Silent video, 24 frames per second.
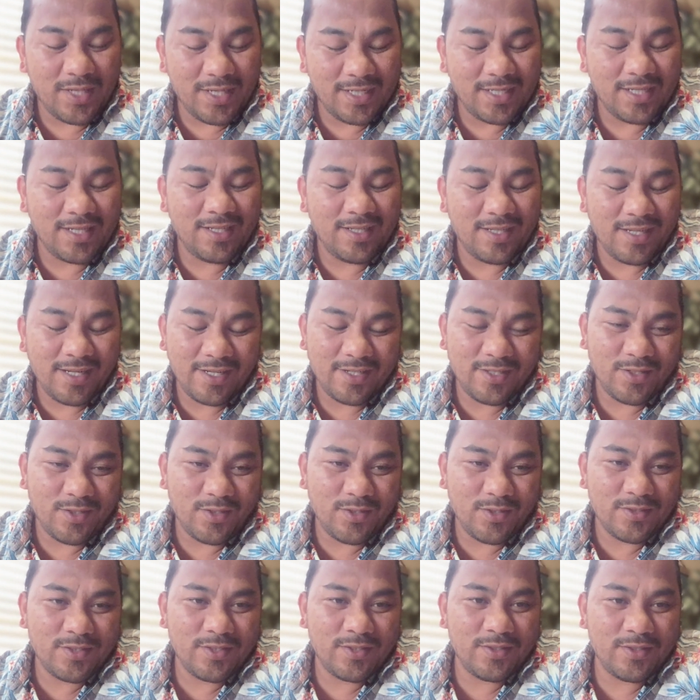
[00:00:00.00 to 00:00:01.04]
got hired
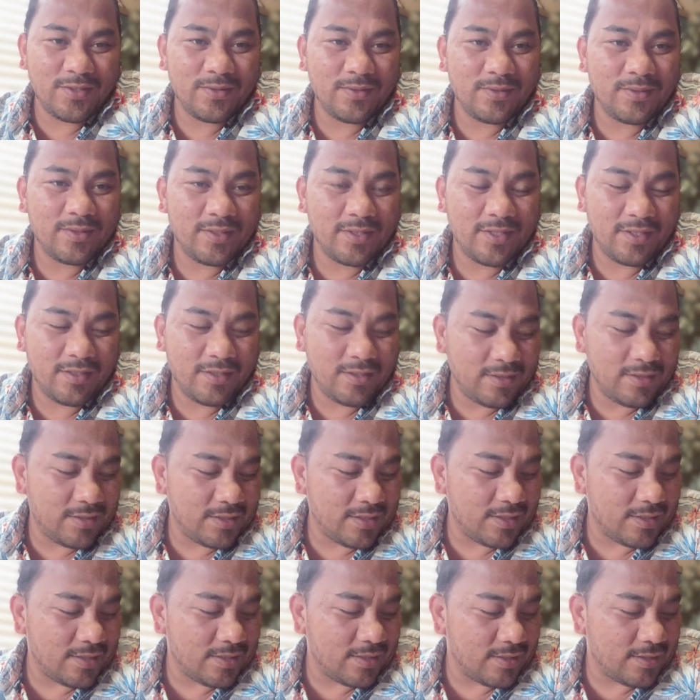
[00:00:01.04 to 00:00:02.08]
on to
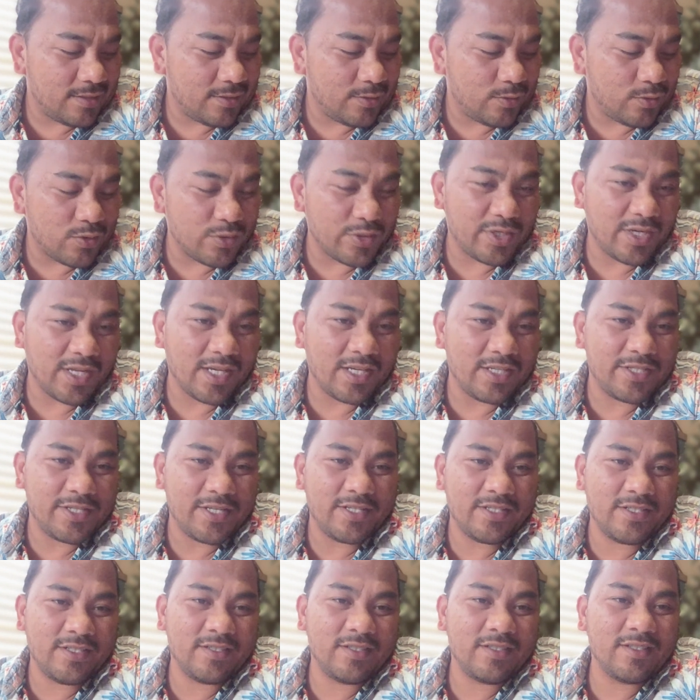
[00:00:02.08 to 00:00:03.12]
the
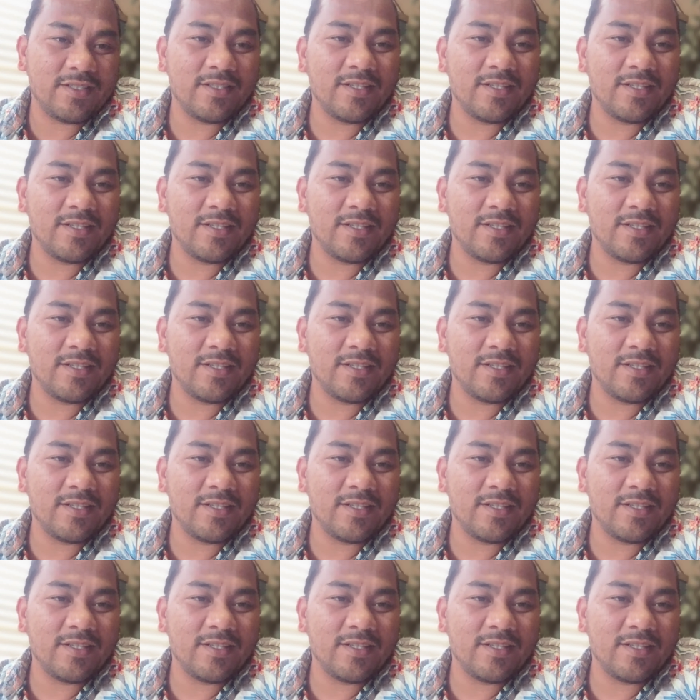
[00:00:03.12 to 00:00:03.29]
organizations.